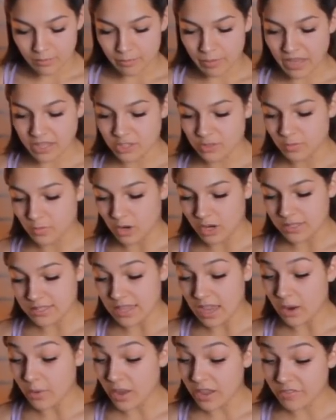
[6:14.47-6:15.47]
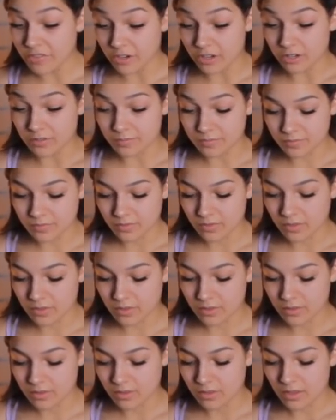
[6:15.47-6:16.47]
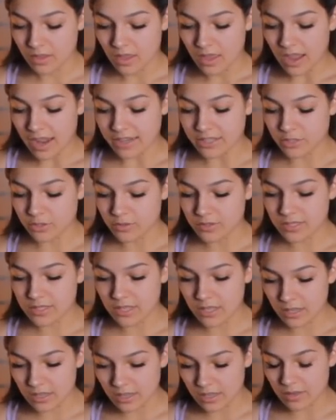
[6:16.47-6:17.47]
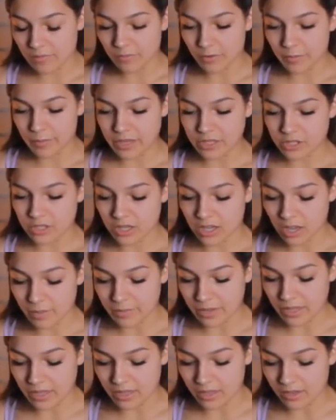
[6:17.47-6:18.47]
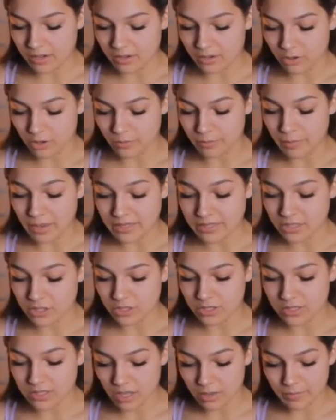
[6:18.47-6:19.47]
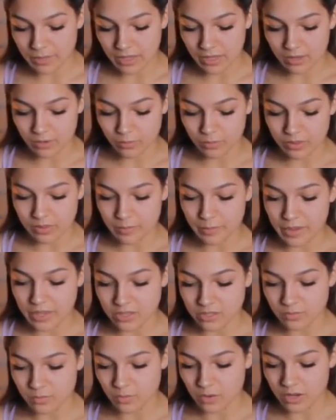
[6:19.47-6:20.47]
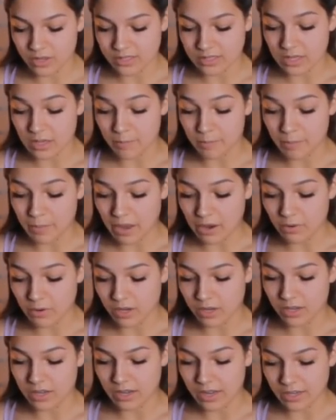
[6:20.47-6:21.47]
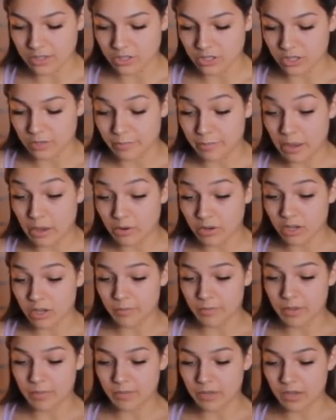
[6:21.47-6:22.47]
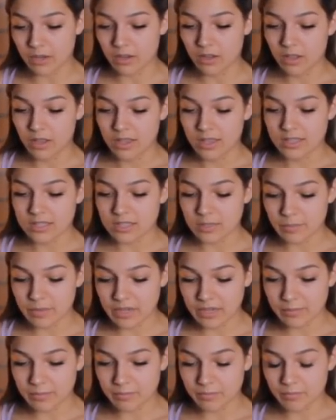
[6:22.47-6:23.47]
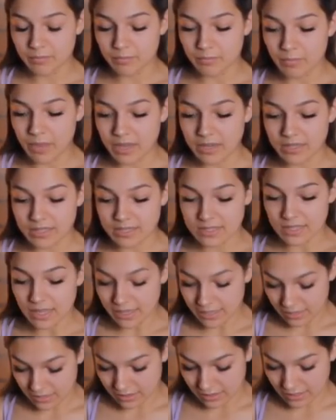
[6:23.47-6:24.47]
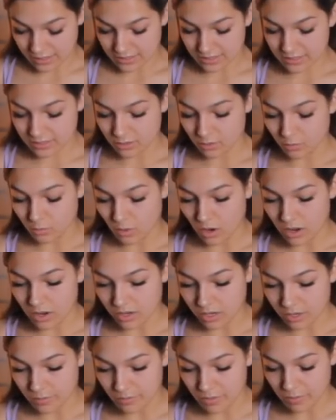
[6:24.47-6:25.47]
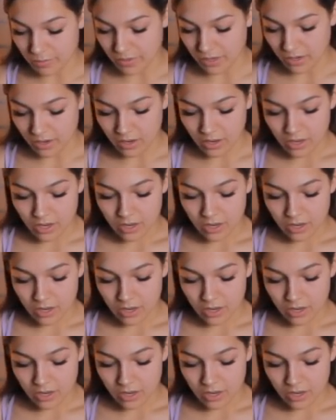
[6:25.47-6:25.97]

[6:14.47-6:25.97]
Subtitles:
Page of Wands. However, I do see information coming in, or messages coming in with the Page of Wands about a connection, about a commitment. Somebody may decide that they still want a commitment.